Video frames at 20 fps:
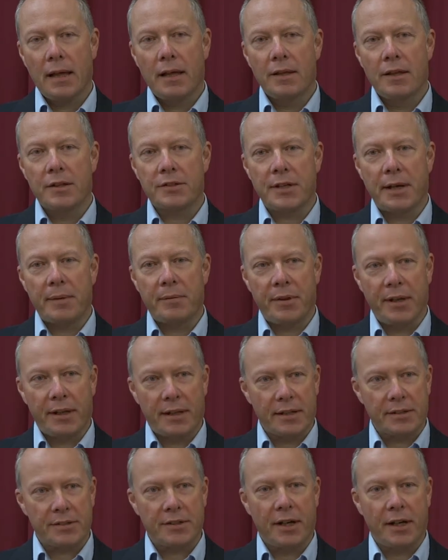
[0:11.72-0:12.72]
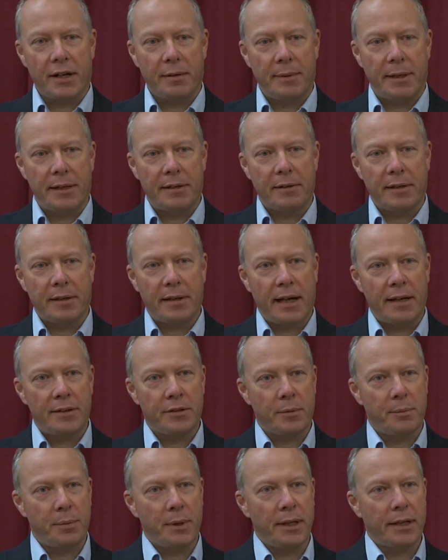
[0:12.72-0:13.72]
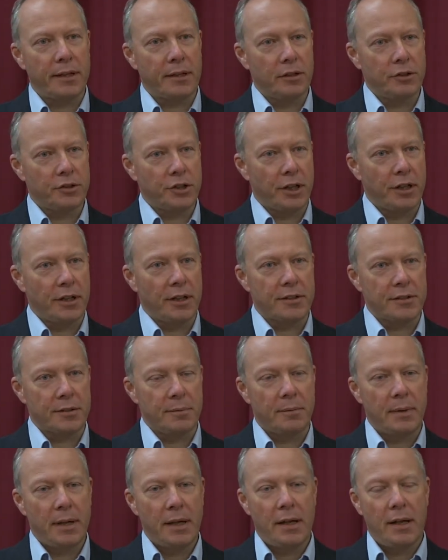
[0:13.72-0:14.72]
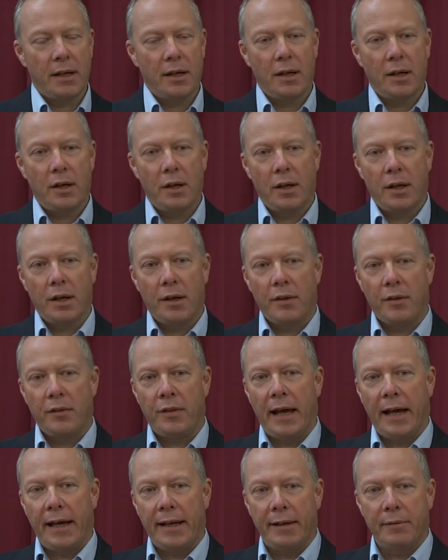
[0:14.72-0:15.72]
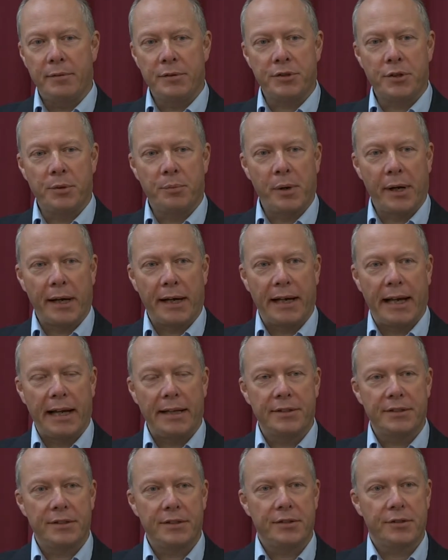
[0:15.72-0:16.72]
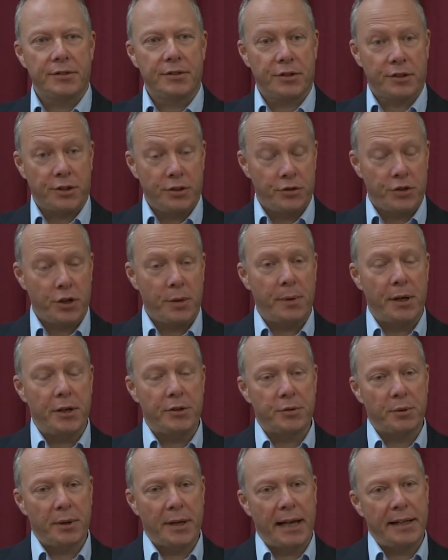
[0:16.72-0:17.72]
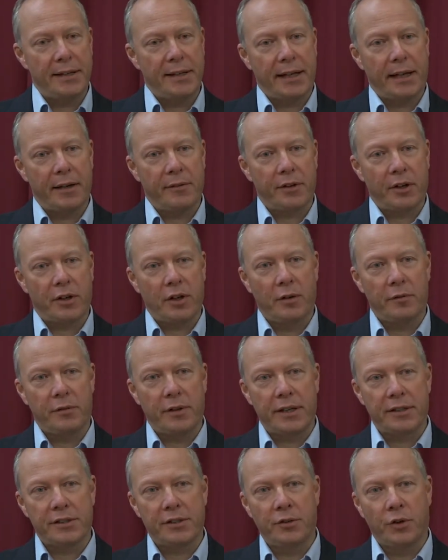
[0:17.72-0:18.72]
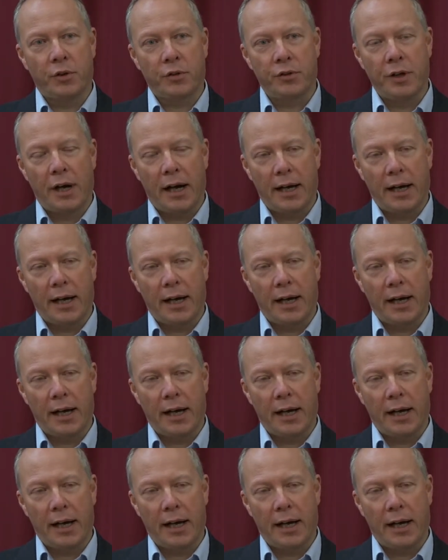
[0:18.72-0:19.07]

The same thing that started me to enter political journalism. Then it was to bring an end, to contribute to an ending of the conflict in Northern